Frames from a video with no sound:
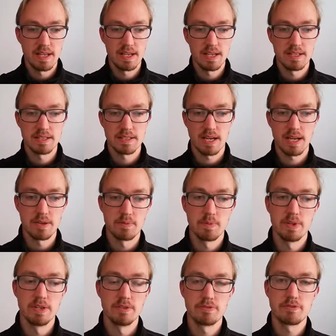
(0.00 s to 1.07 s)
And I
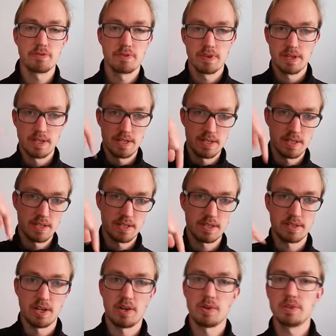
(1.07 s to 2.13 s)
have
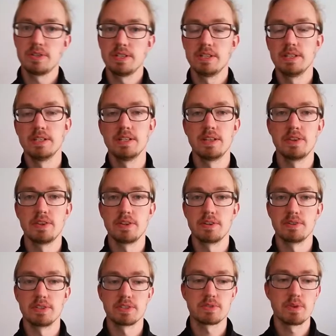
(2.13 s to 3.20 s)
down in
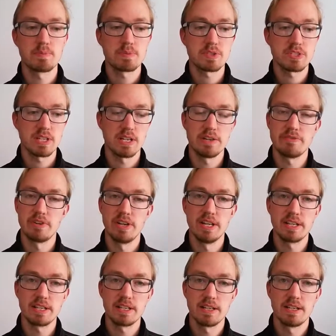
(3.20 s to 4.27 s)
the description, I have a
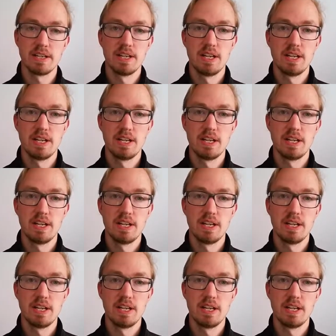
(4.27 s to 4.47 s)
link